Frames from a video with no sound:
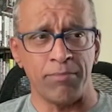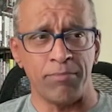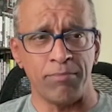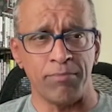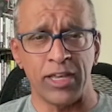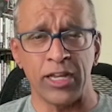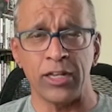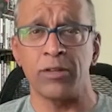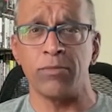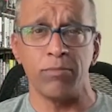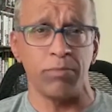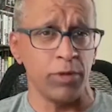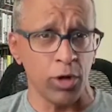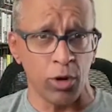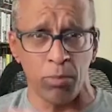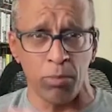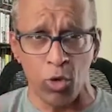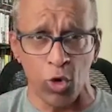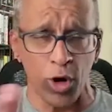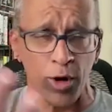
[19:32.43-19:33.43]
get,
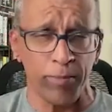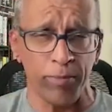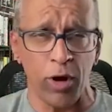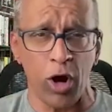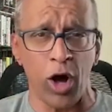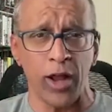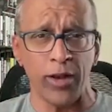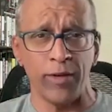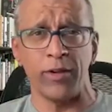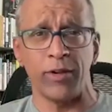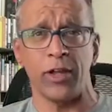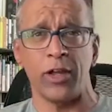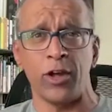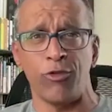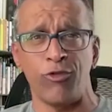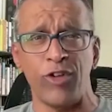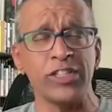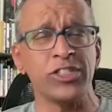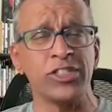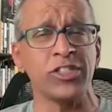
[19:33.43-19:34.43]
more on
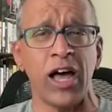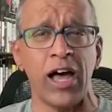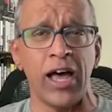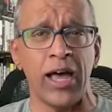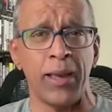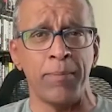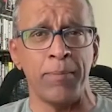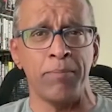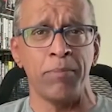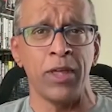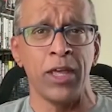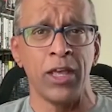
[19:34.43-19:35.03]
FaceTime,